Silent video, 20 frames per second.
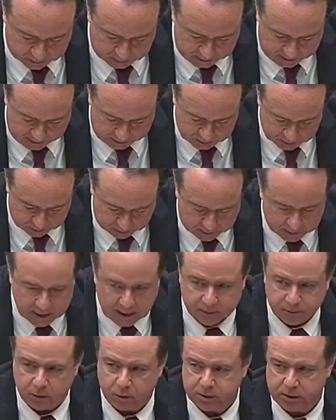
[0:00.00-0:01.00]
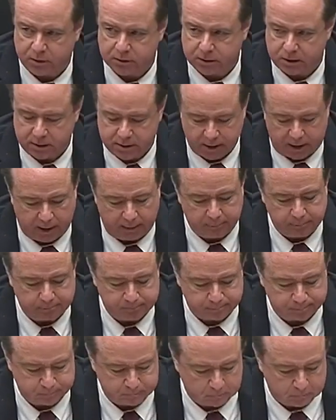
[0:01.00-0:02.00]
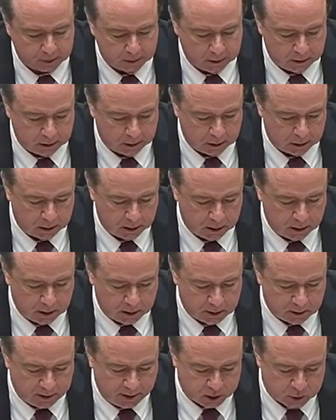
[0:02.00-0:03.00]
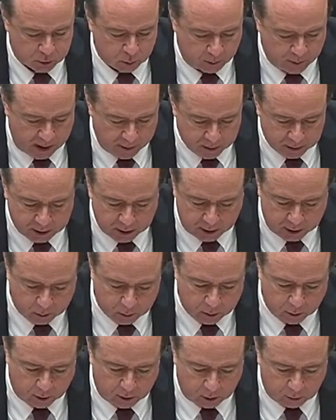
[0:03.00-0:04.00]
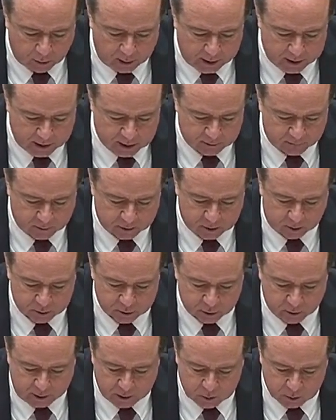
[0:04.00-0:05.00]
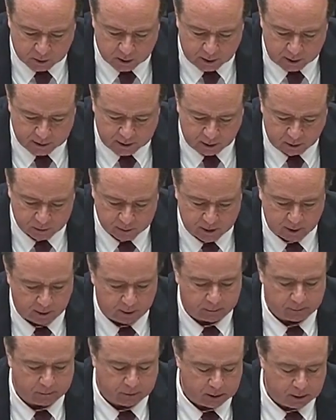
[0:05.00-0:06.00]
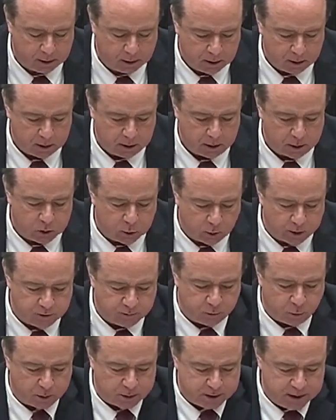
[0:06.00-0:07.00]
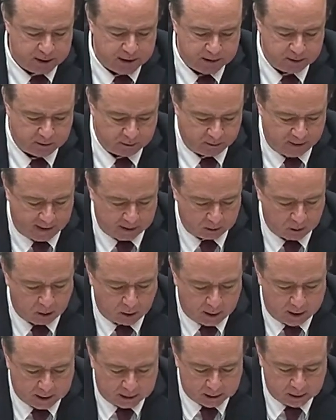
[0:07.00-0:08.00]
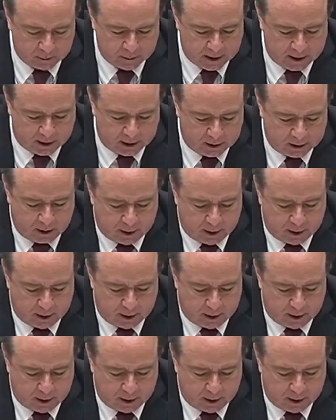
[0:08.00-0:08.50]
cancer, and got there just in time. Thanks to Obamacare, we were already in difficult straits regarding health care. In 2014, that law had eliminated a